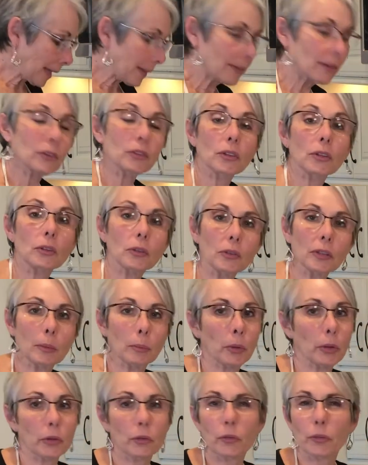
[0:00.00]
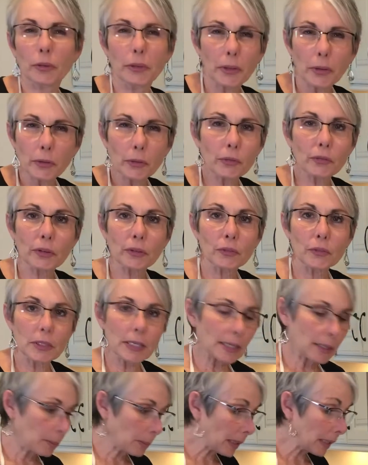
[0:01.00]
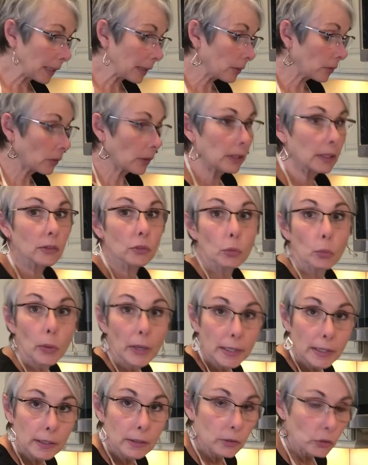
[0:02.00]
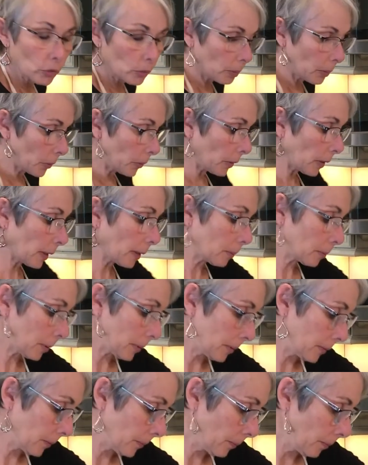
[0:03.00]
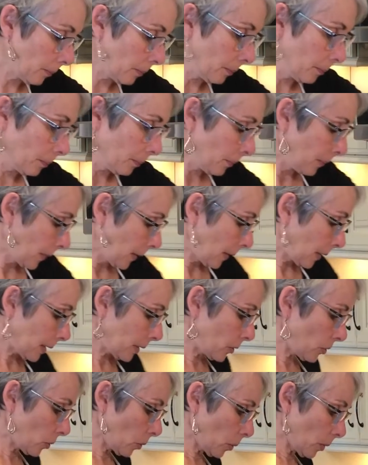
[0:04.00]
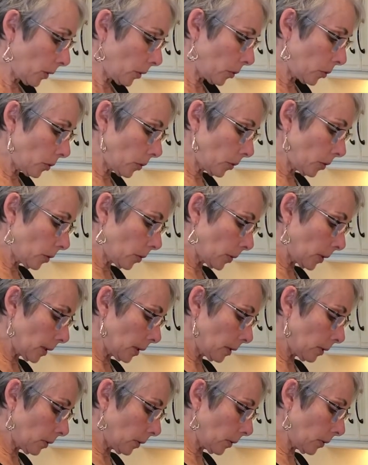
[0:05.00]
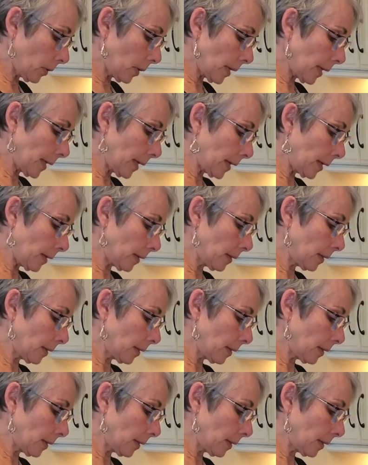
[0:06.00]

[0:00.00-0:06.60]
this is simmered for another 15 minutes, and it's ready to spoon up. I just want to show you what it looks like.